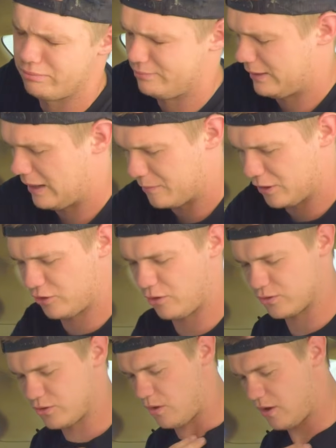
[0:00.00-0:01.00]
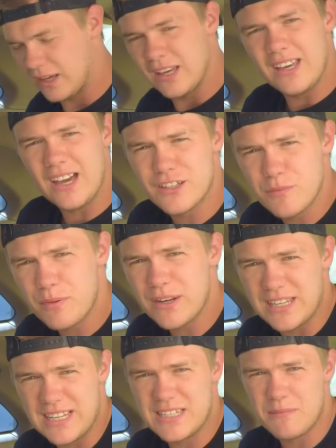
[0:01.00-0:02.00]
hit me in the throat so hard. Yeah, it's a
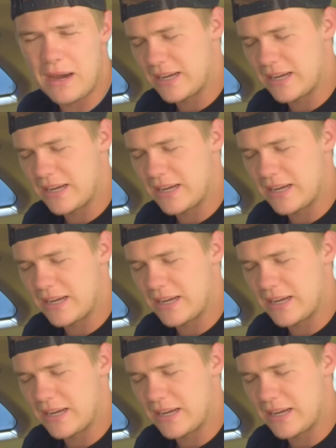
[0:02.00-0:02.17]
pretty decent back